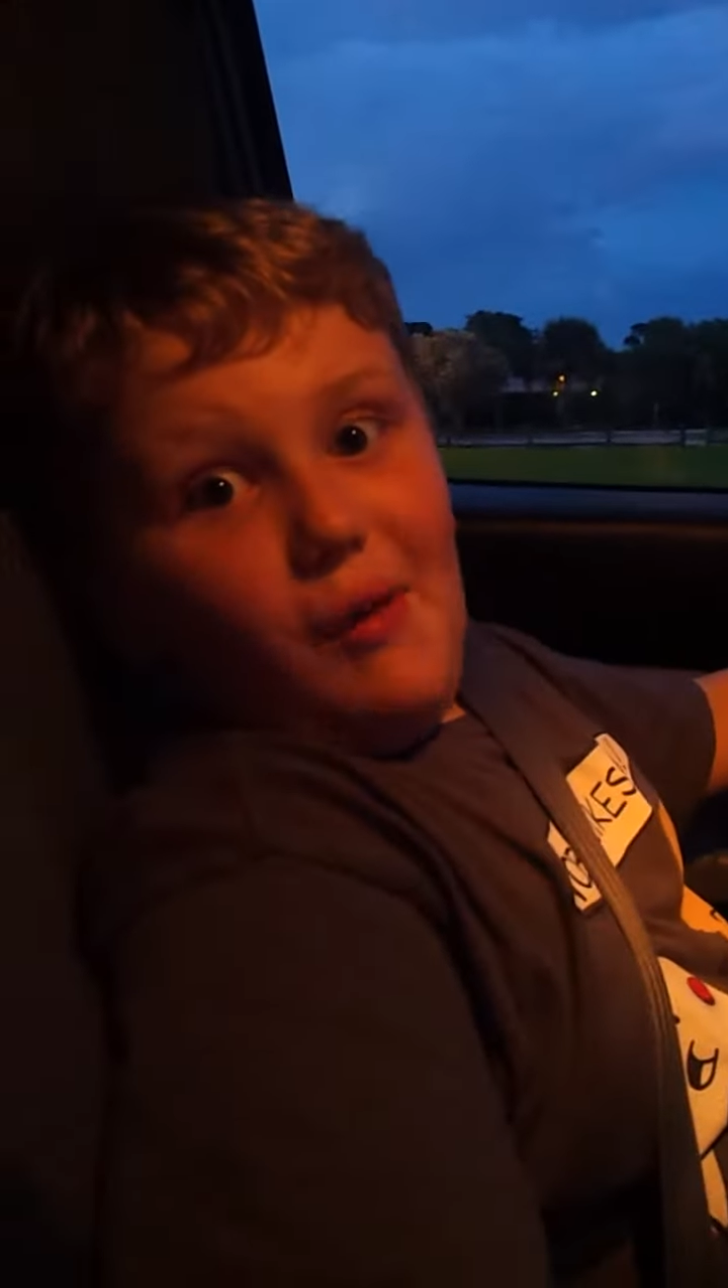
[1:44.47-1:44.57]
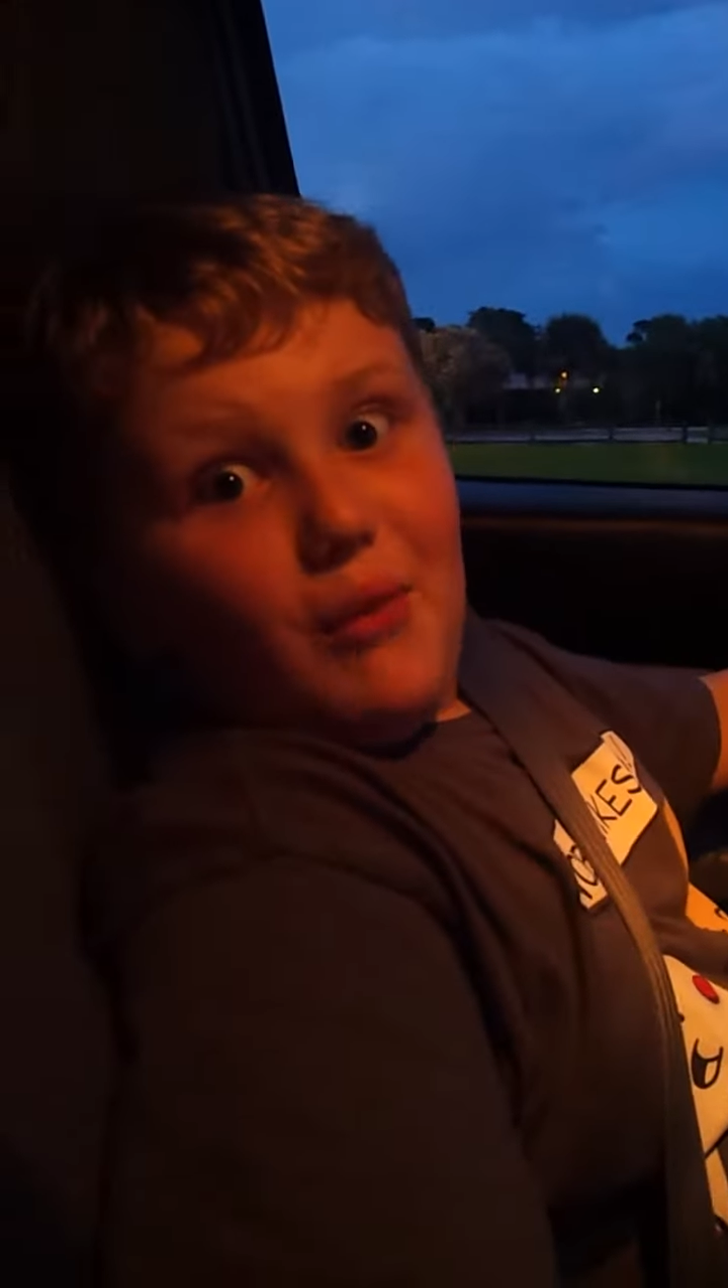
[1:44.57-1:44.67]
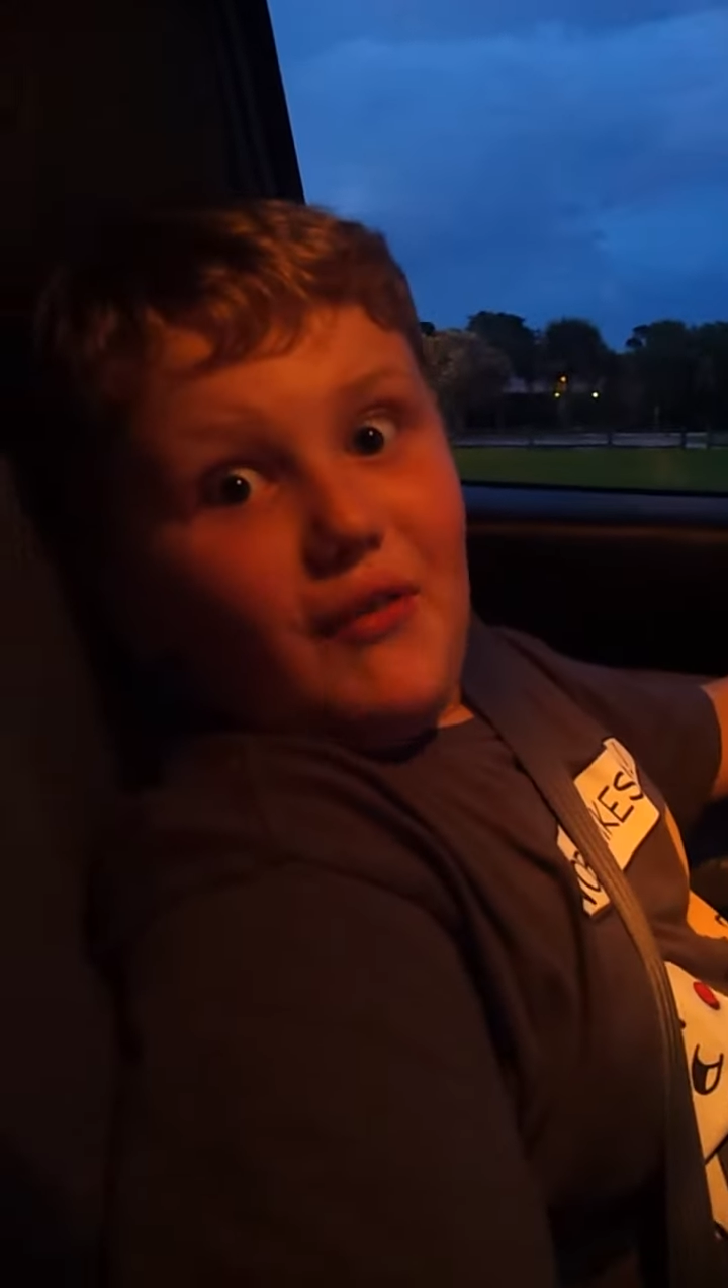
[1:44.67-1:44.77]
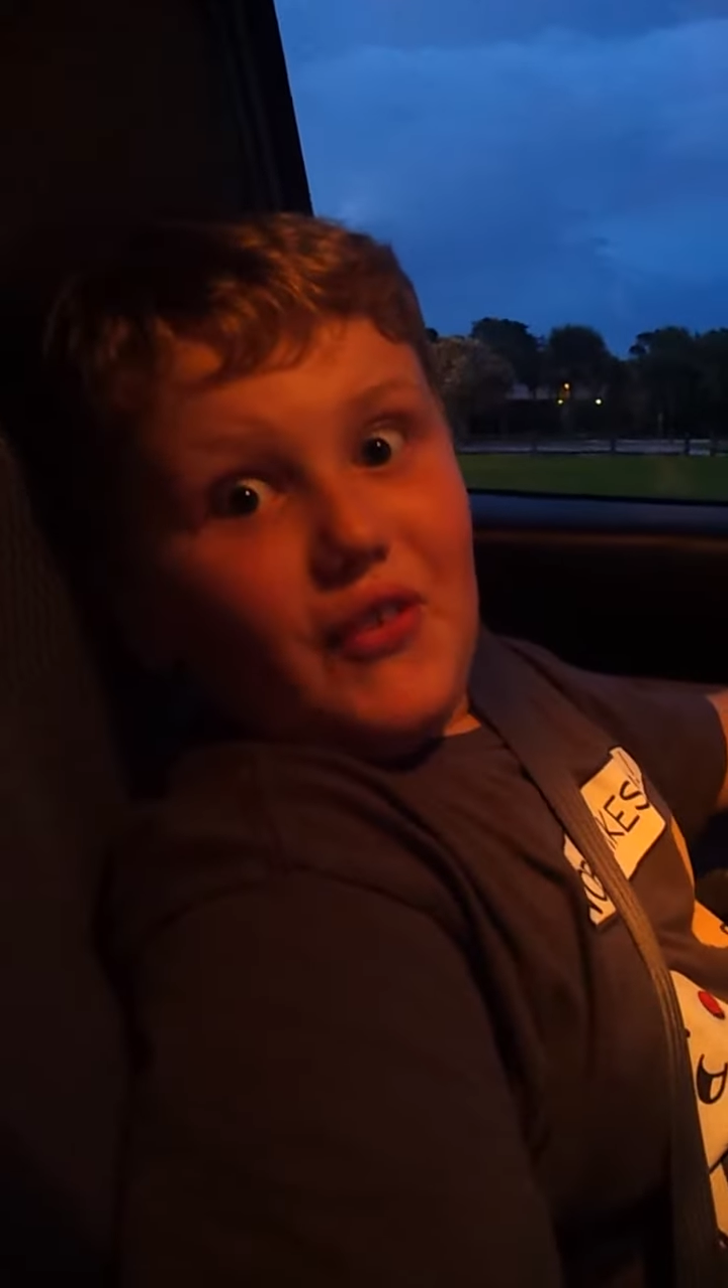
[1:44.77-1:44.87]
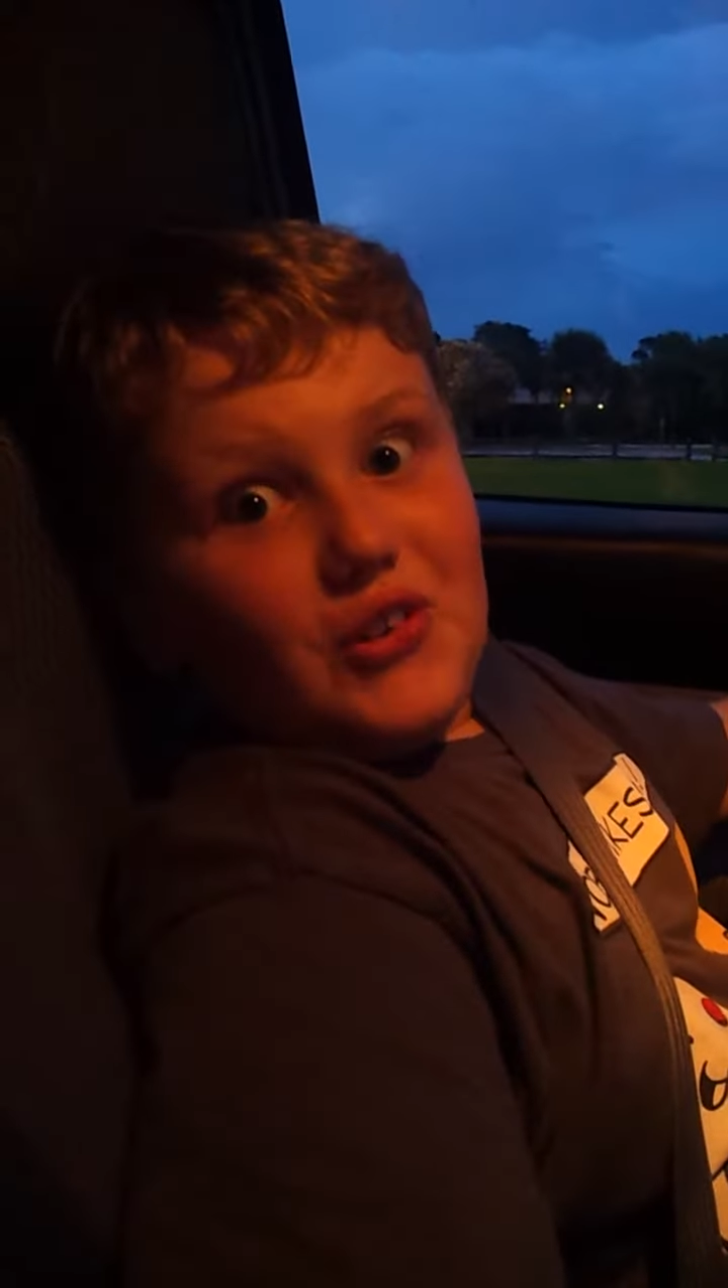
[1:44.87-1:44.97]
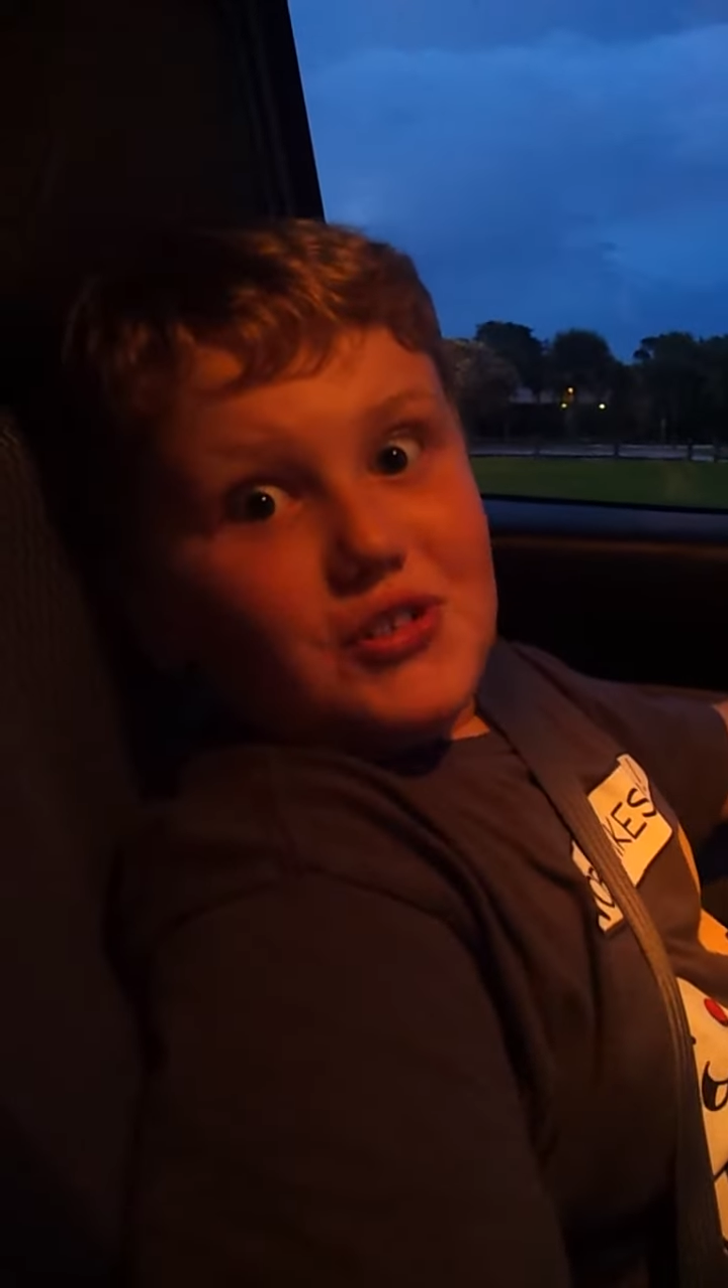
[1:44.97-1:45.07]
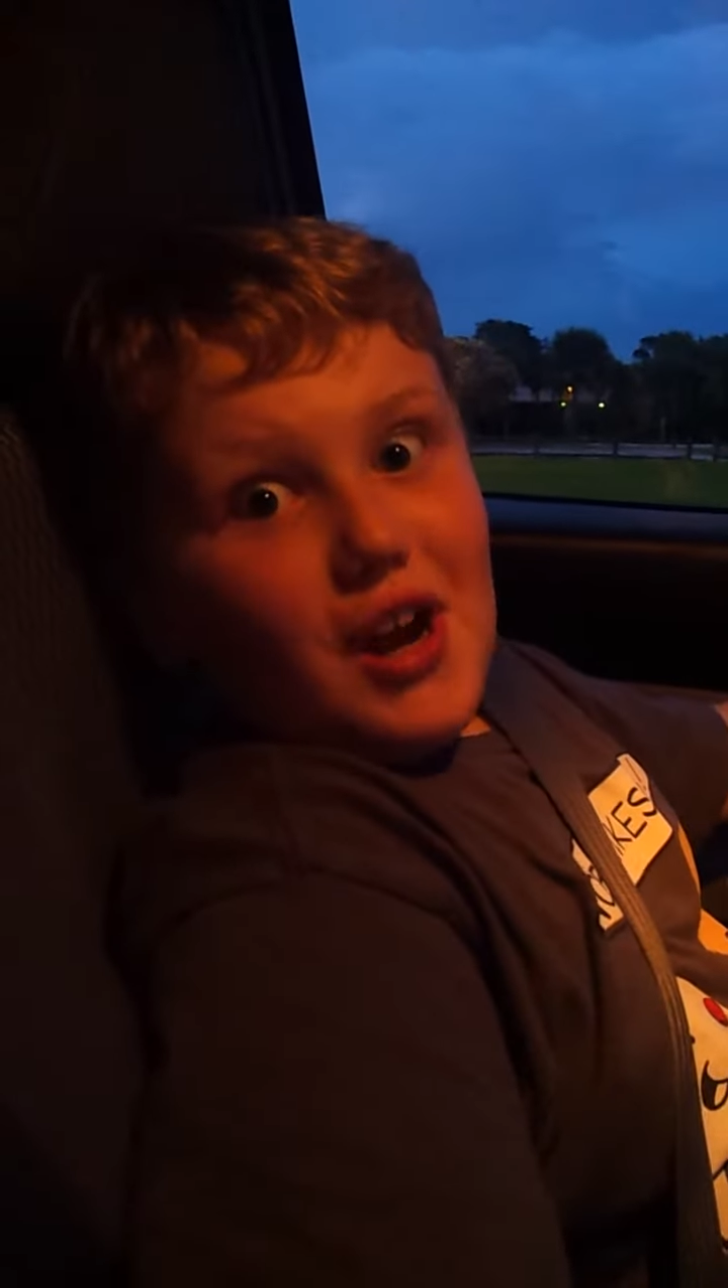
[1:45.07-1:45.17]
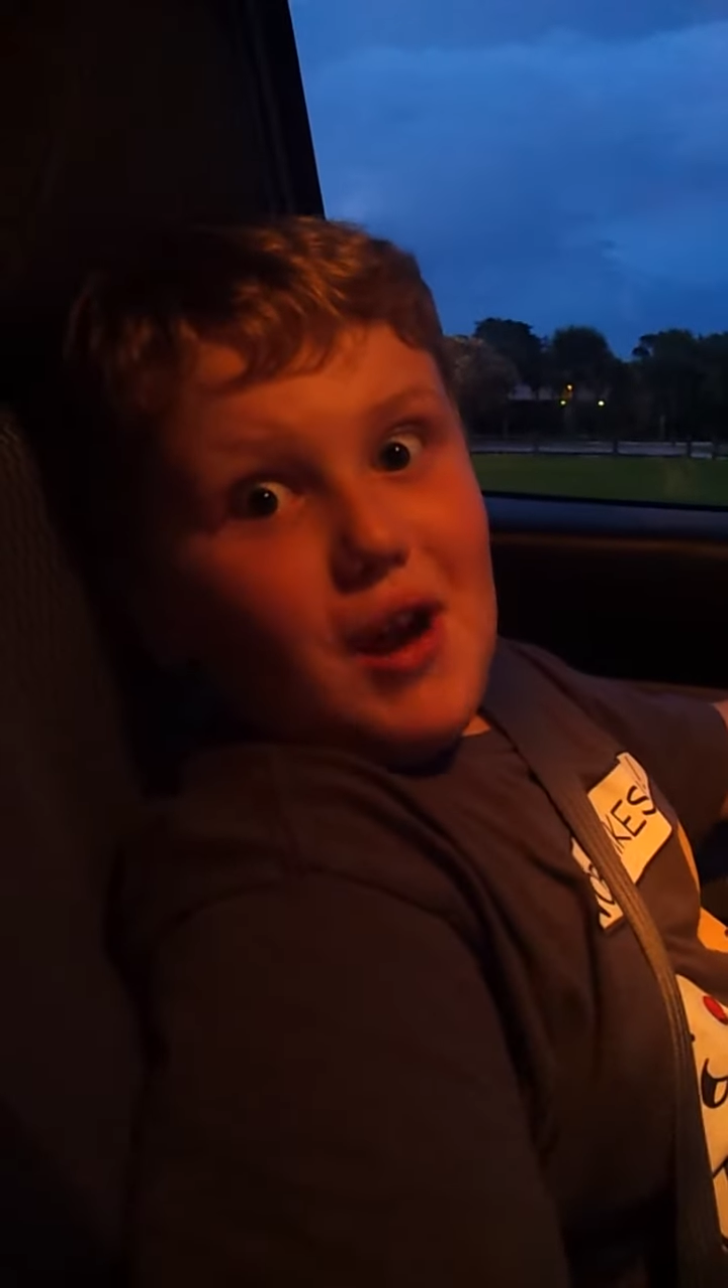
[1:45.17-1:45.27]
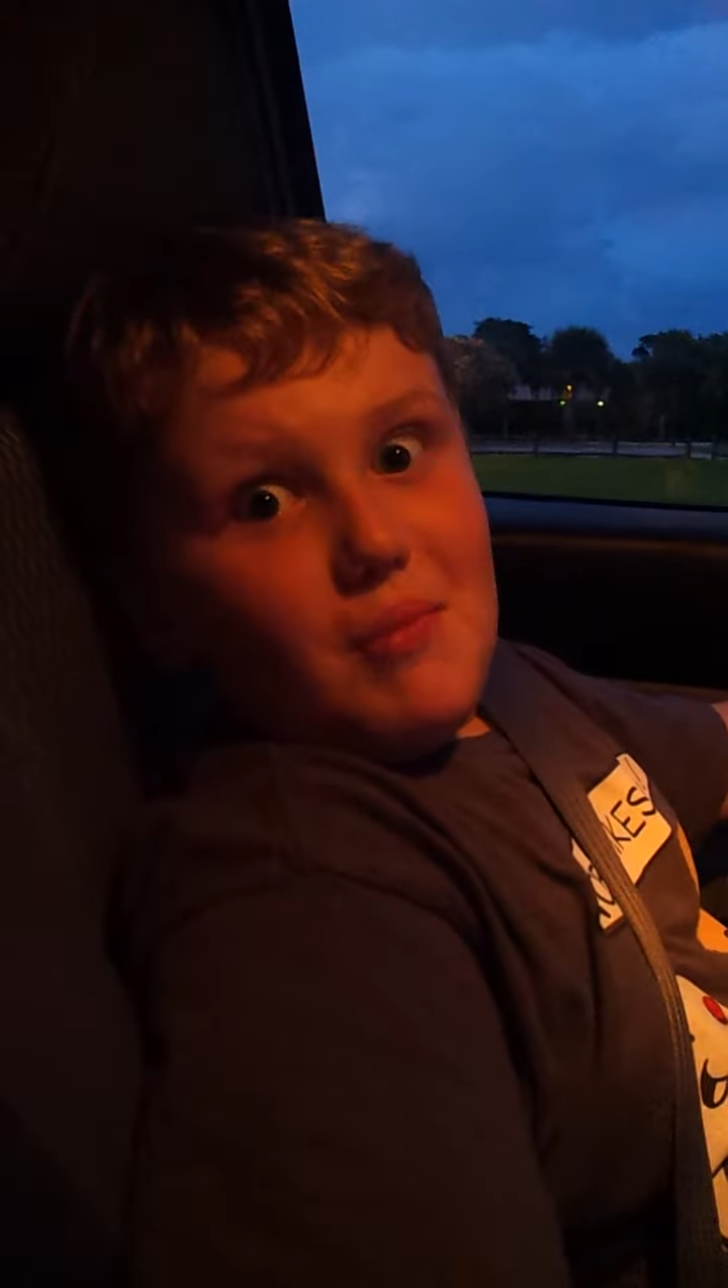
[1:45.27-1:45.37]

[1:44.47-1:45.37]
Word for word: my first time